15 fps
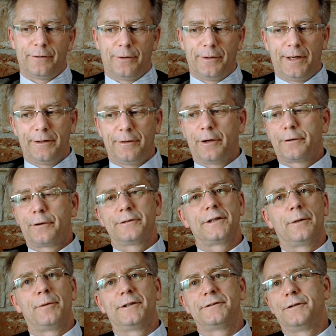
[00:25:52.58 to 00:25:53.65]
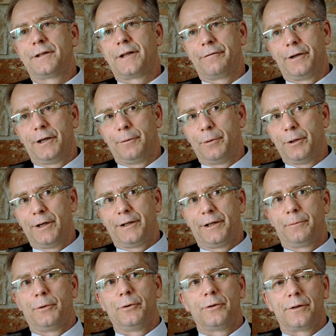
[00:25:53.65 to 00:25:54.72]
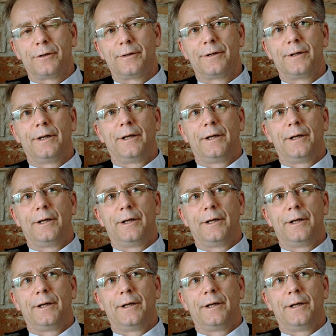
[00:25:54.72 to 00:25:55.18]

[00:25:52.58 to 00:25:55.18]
Today, Dr. Sabah is not available anymore,